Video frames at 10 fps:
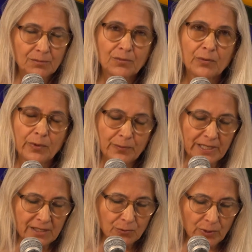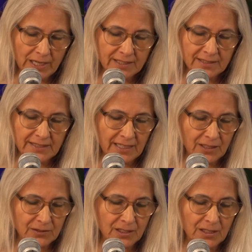But when we can write it
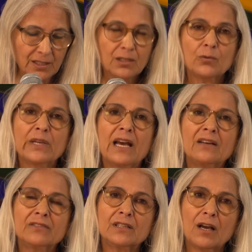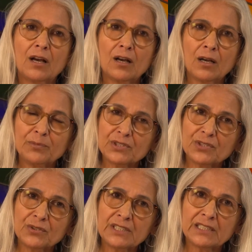down, we have an
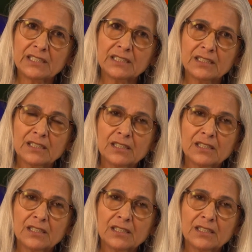opportunity